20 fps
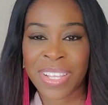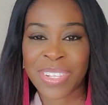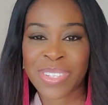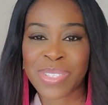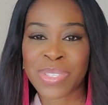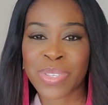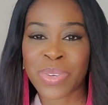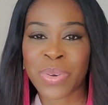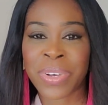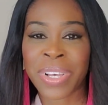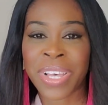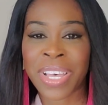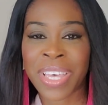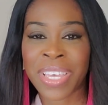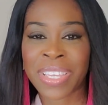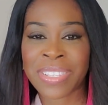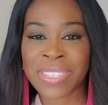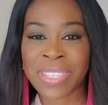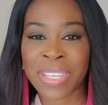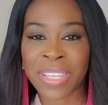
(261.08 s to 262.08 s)
And so
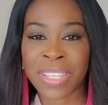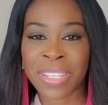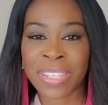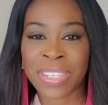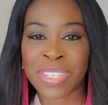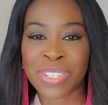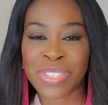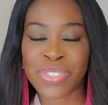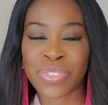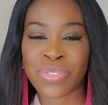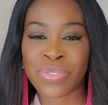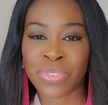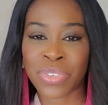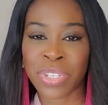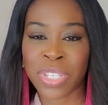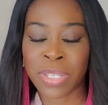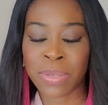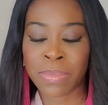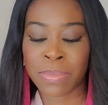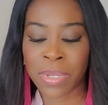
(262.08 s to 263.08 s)
guys, this
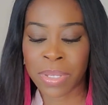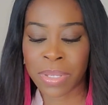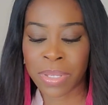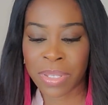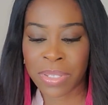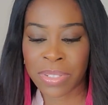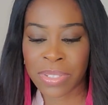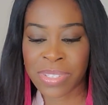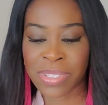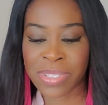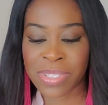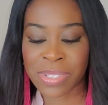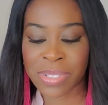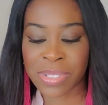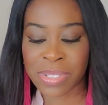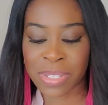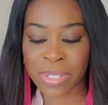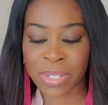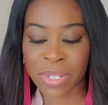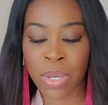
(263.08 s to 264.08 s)
dream
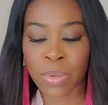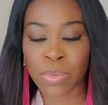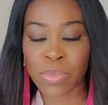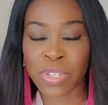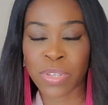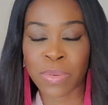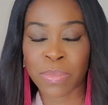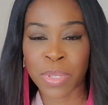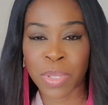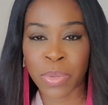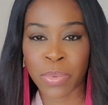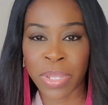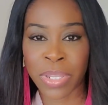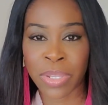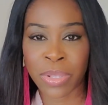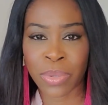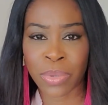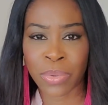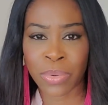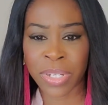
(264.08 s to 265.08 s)
stood out to me
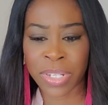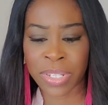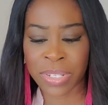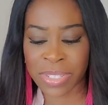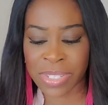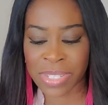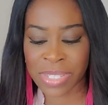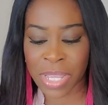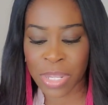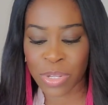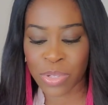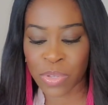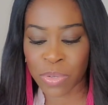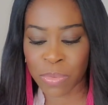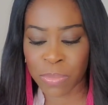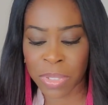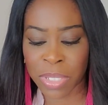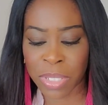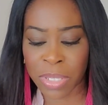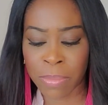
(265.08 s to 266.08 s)
when the Lord said
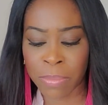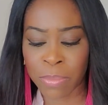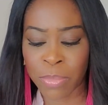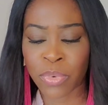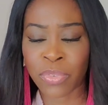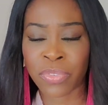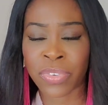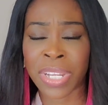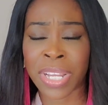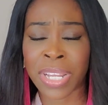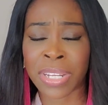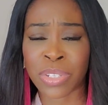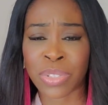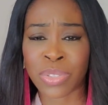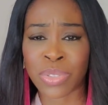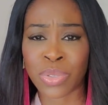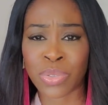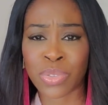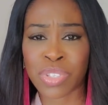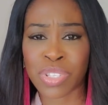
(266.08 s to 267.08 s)
to me, moving at a
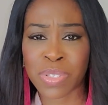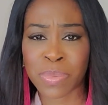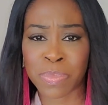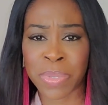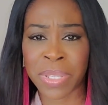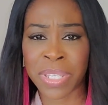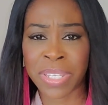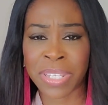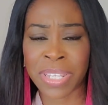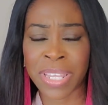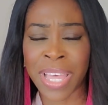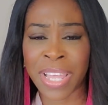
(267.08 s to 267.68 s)
new speed.